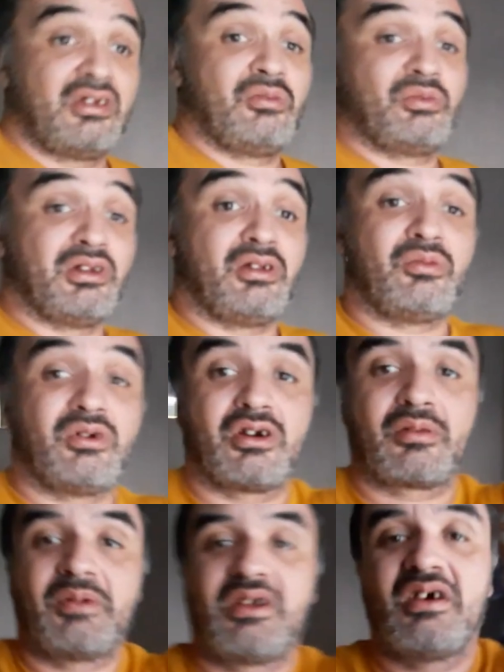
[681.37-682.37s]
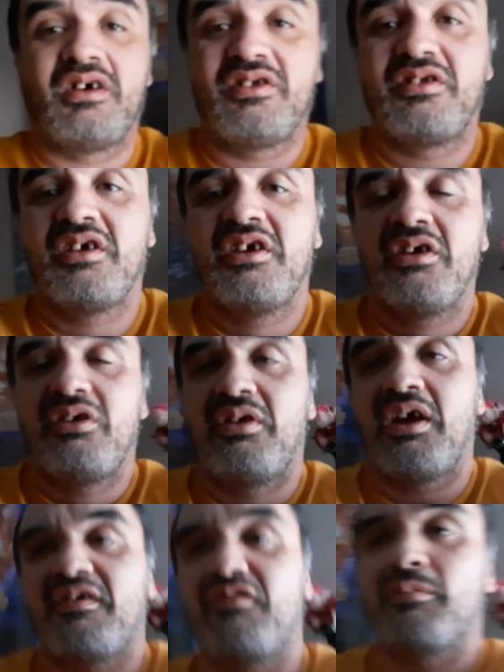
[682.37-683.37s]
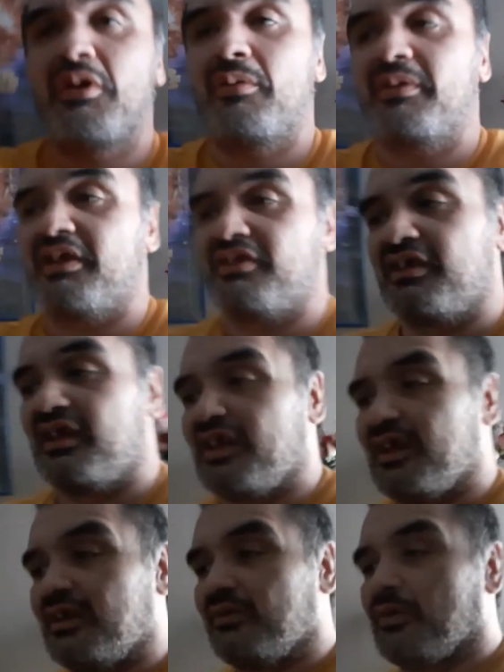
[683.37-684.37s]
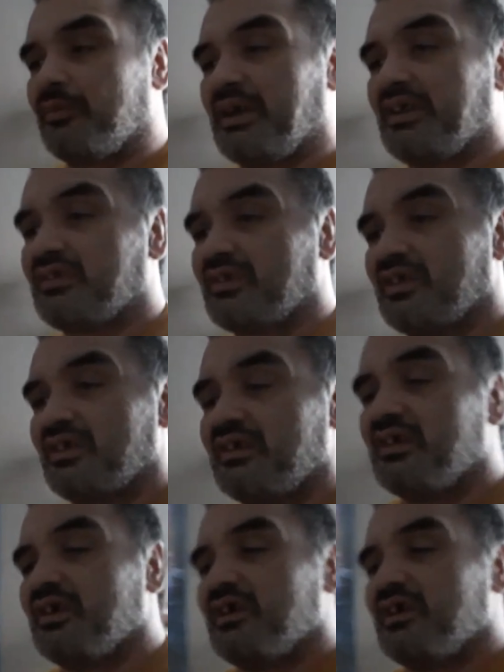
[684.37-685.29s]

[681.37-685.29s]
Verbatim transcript: It really worked because you have a moment at the end where basically,